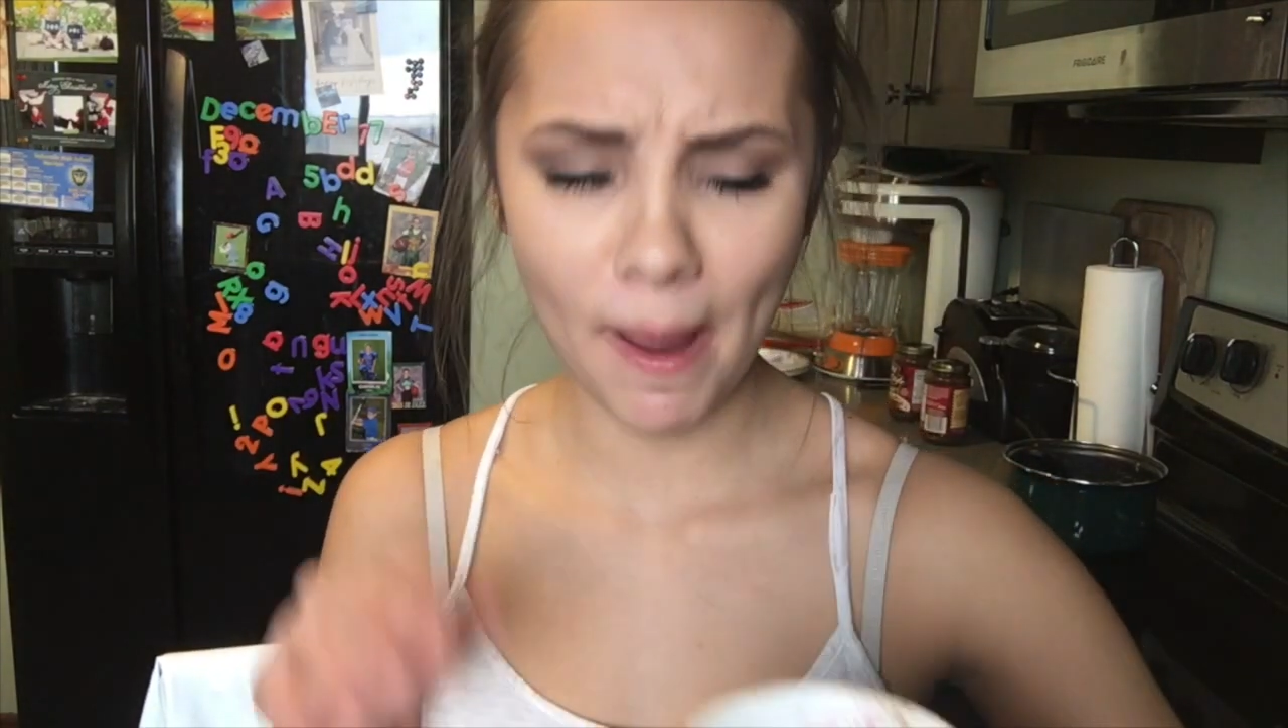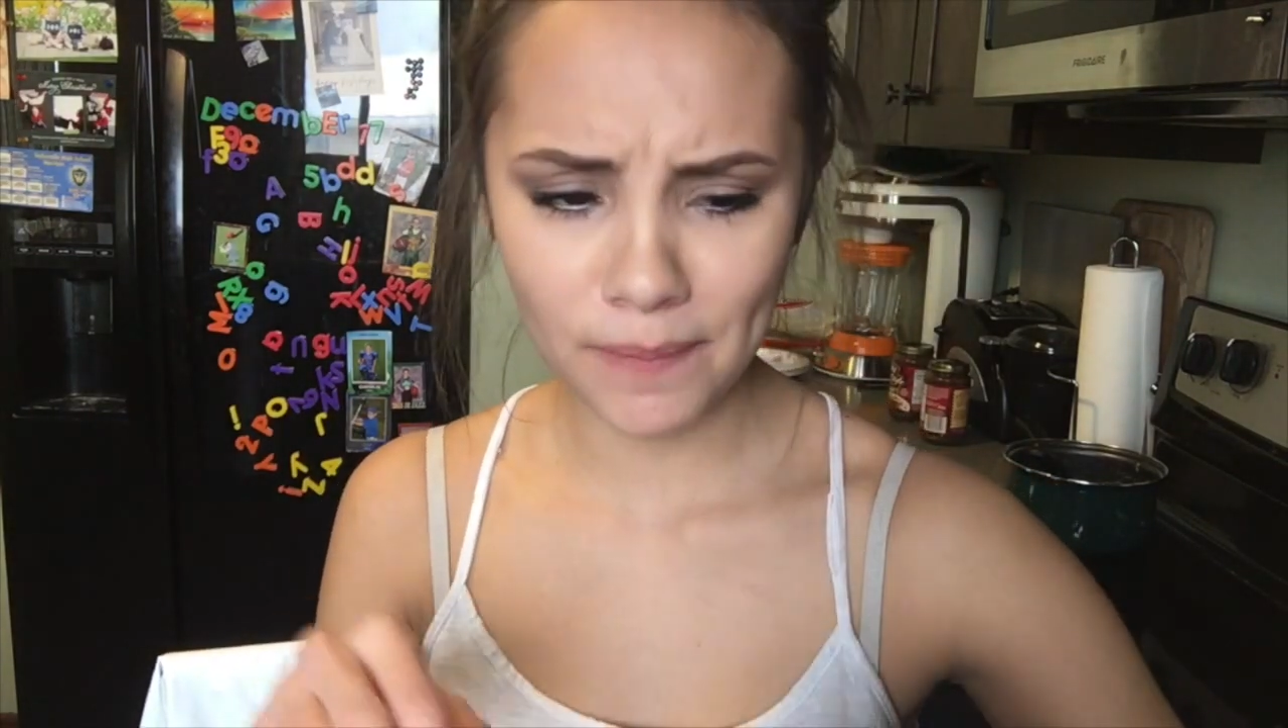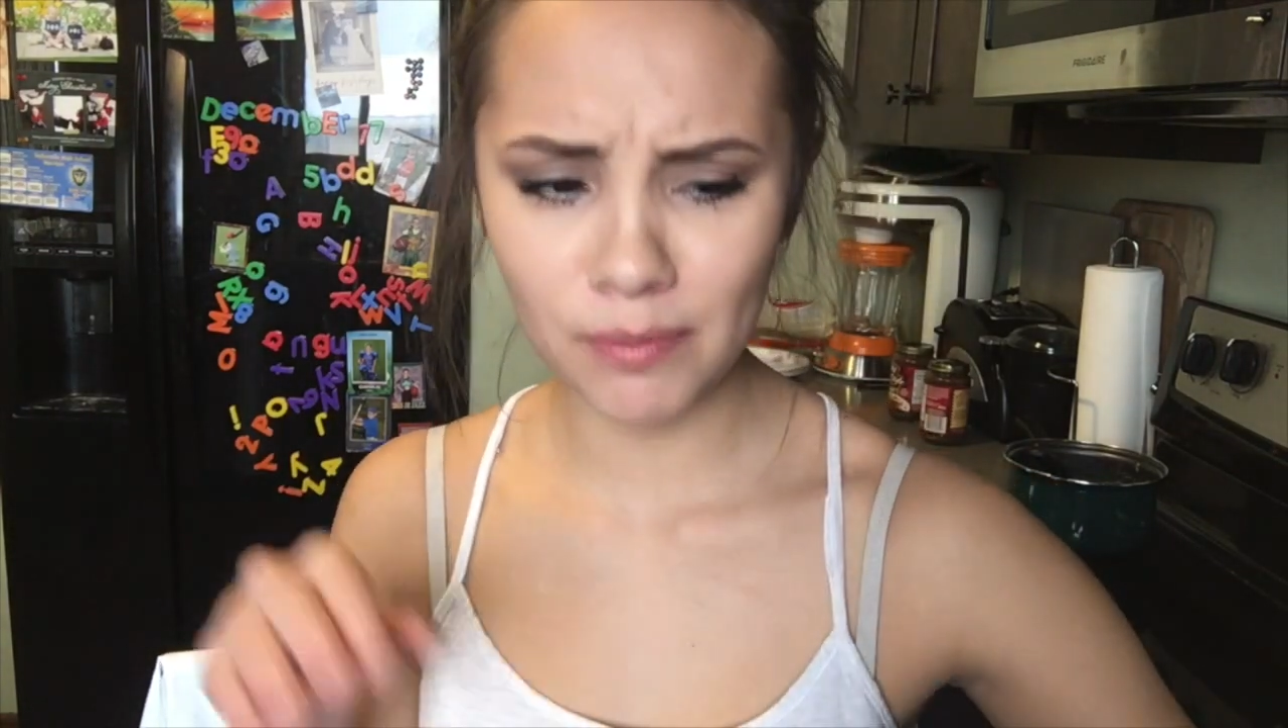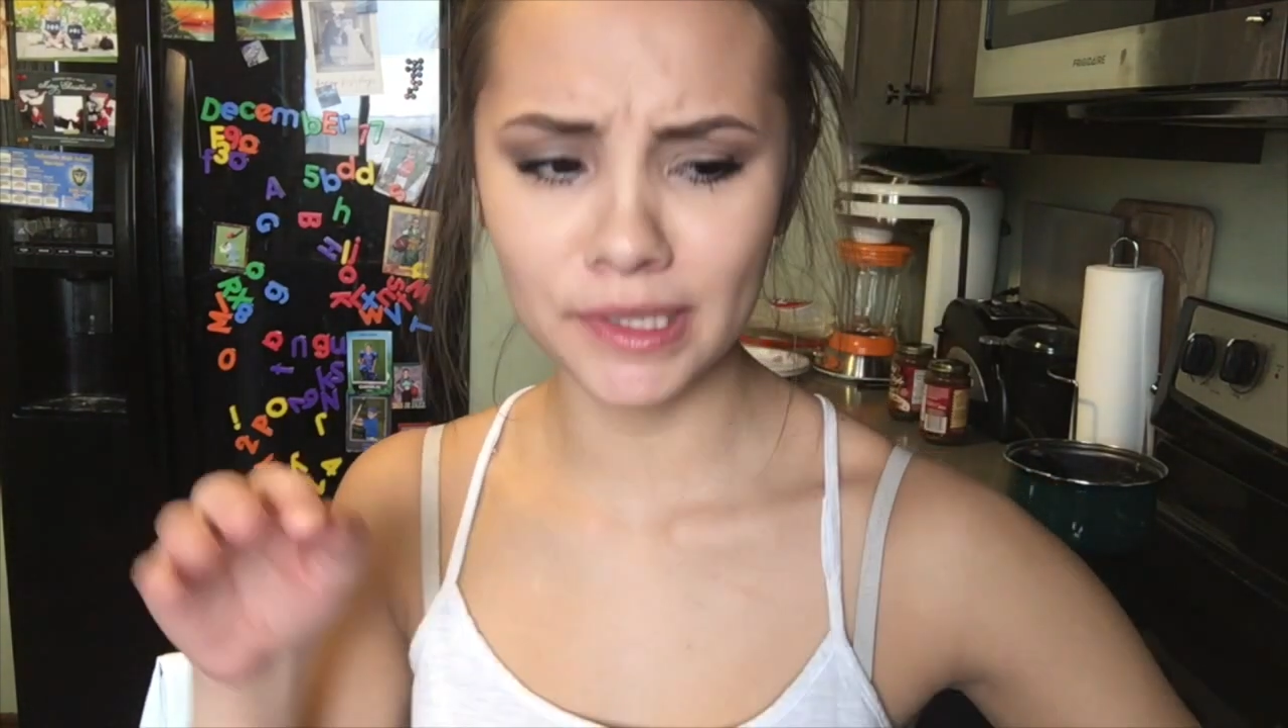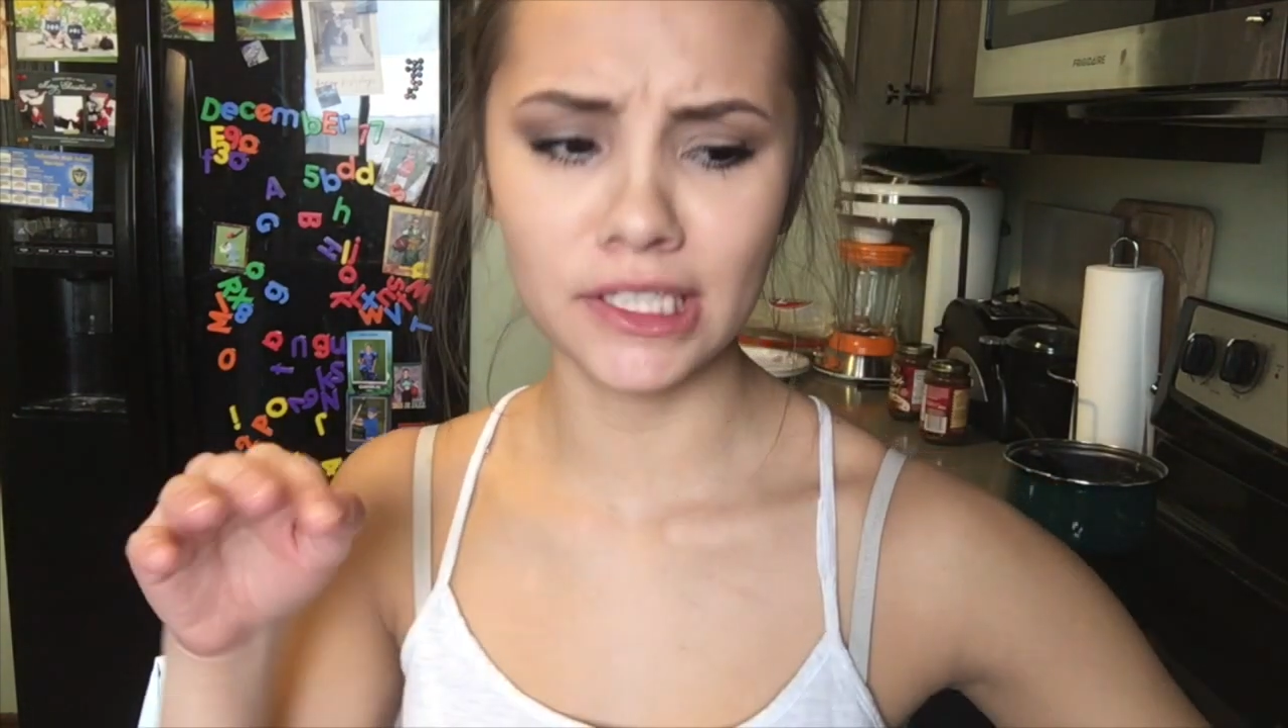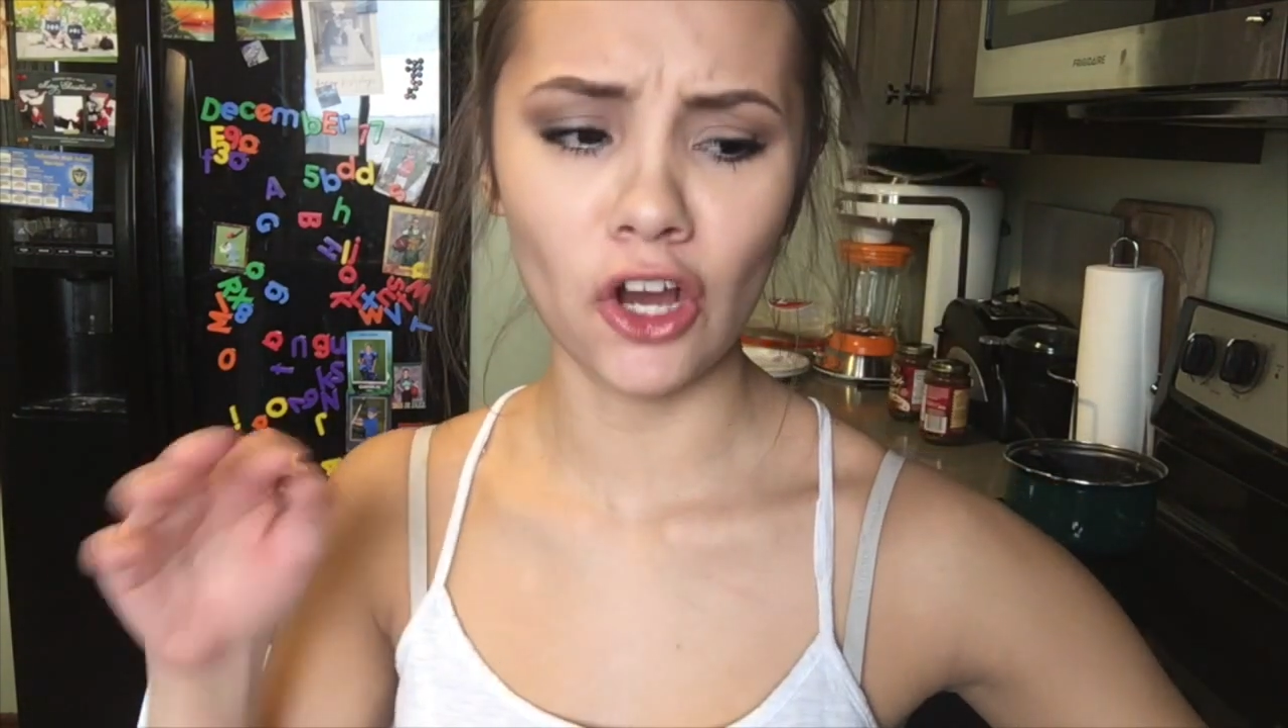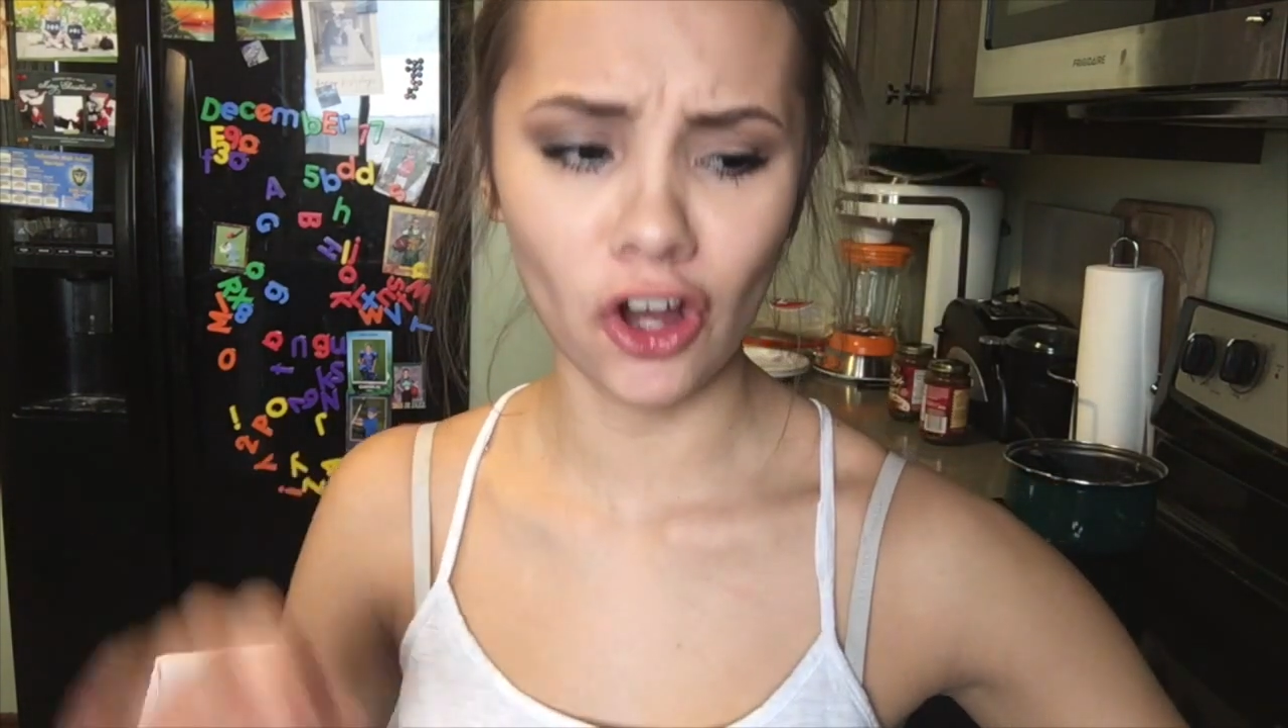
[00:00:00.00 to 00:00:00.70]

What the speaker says: peppermint